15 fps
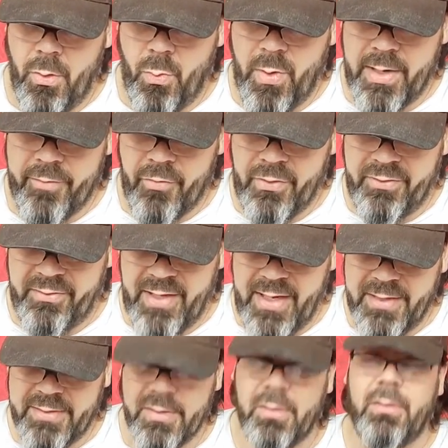whatever it
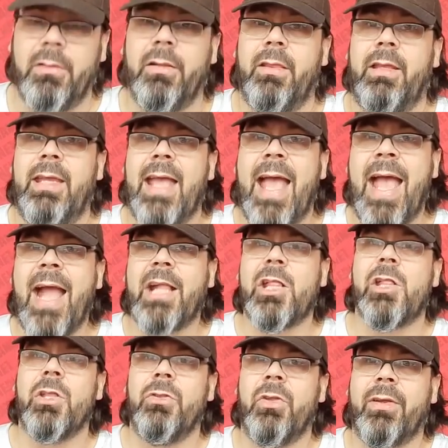takes, all the
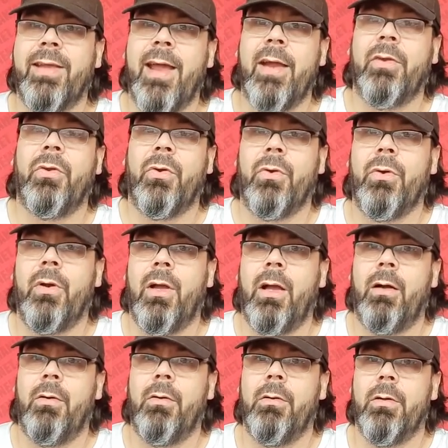action, the character,
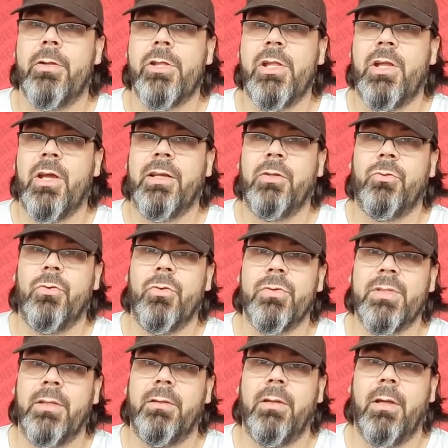how she got
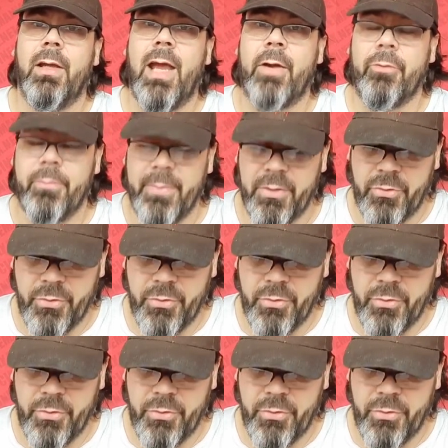introduced in Iron Man